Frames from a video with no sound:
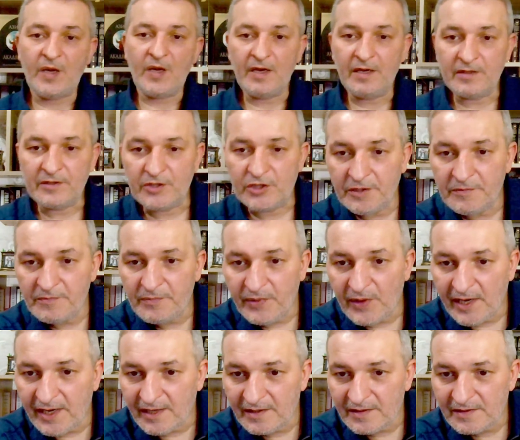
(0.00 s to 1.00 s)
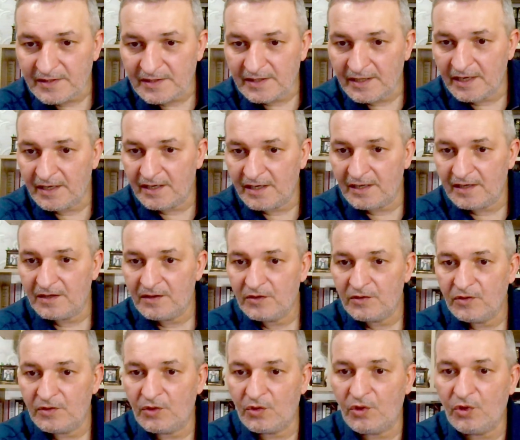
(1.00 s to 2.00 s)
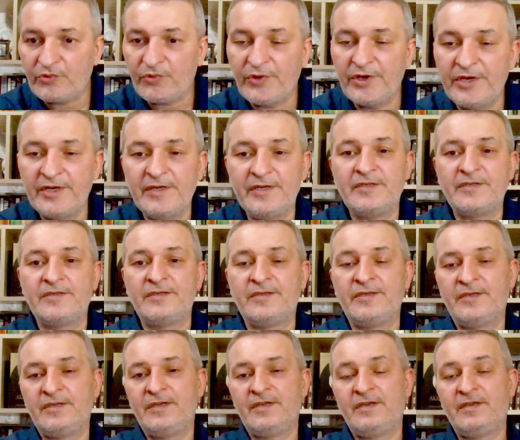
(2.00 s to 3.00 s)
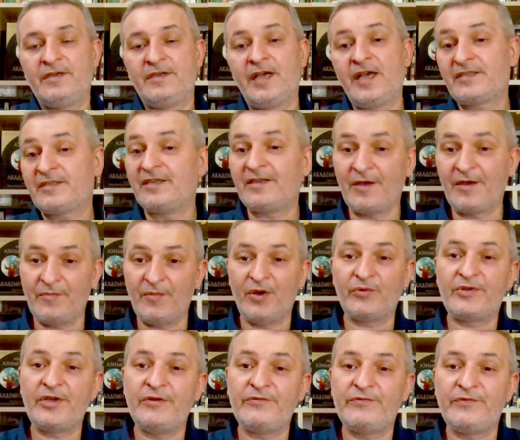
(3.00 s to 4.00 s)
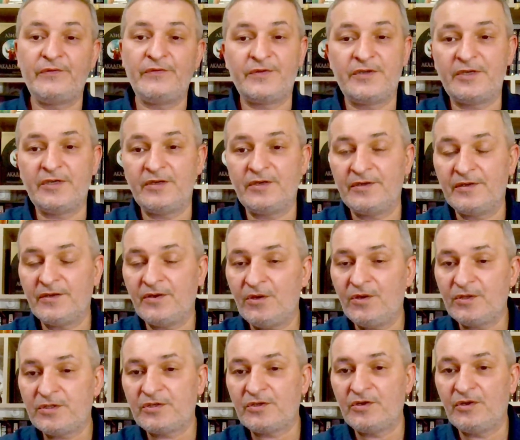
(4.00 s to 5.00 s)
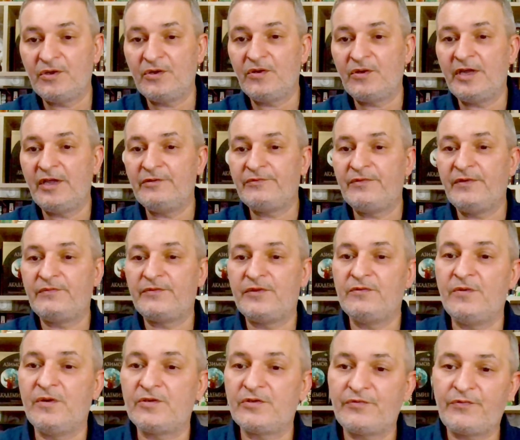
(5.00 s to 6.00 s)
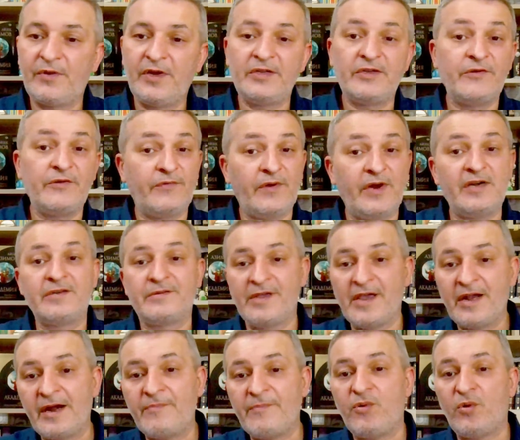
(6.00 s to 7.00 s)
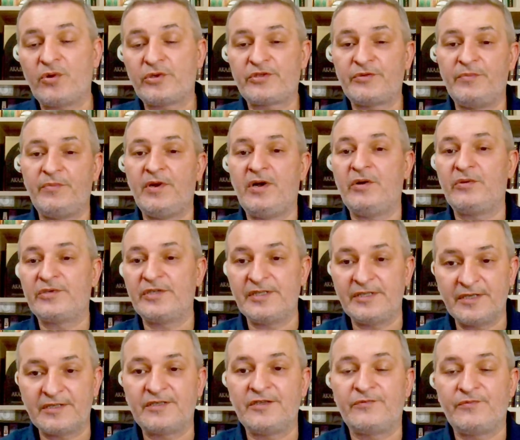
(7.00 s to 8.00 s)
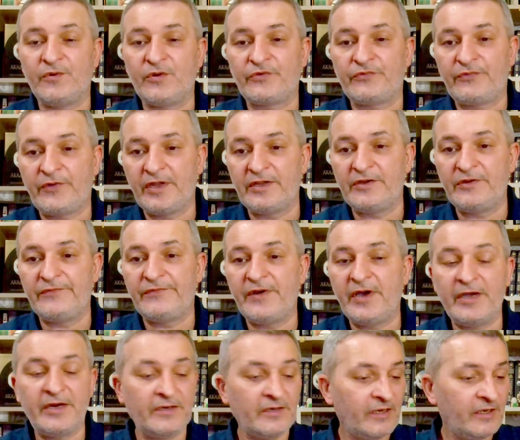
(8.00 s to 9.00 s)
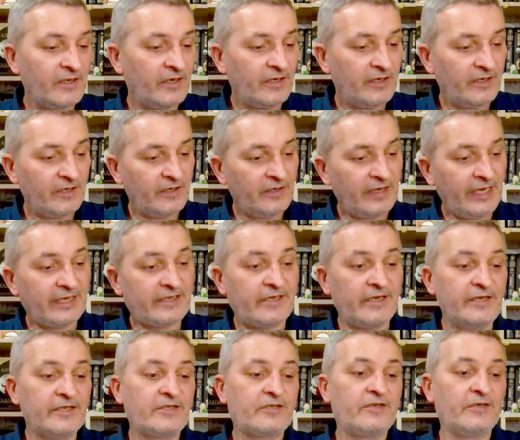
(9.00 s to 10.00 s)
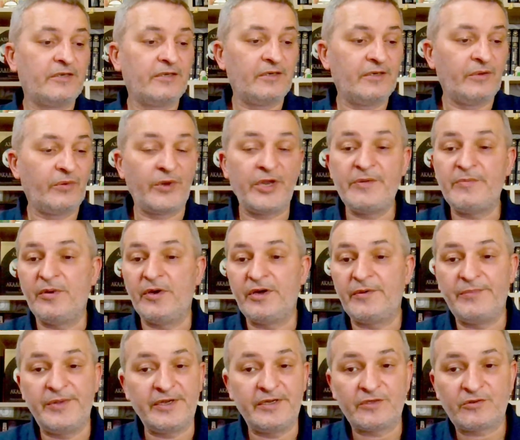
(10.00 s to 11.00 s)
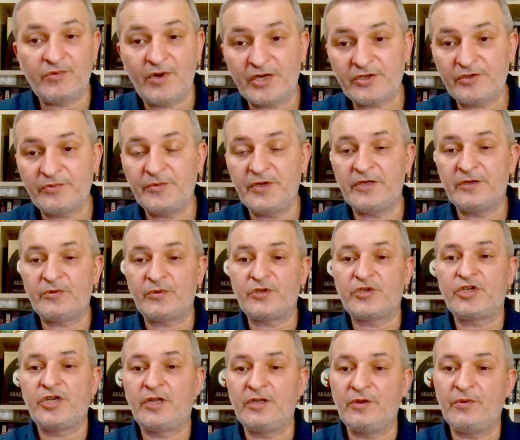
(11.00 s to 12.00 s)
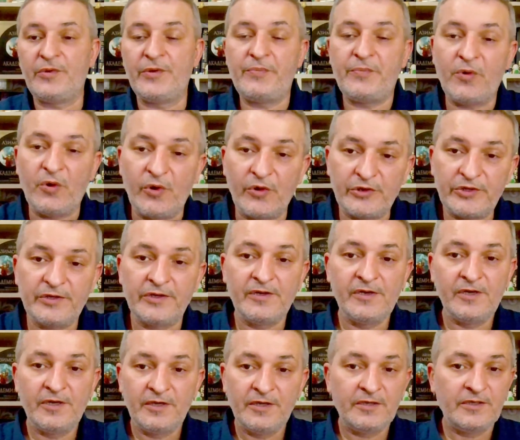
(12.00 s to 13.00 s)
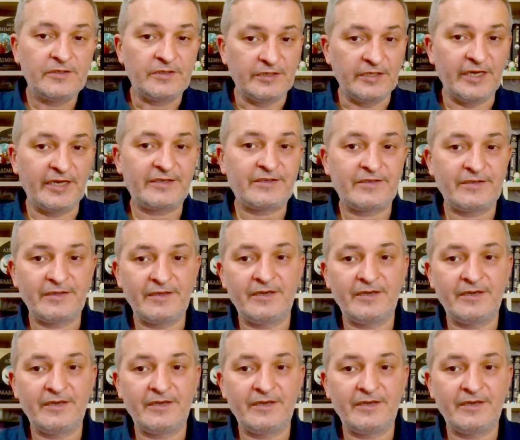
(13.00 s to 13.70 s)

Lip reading: Jimpa Rotary is asking about A-50 also. A-50 was a friendly fire. There are reports about it, that it was friendly fire. At least Reber, biggest Russian military channel, report that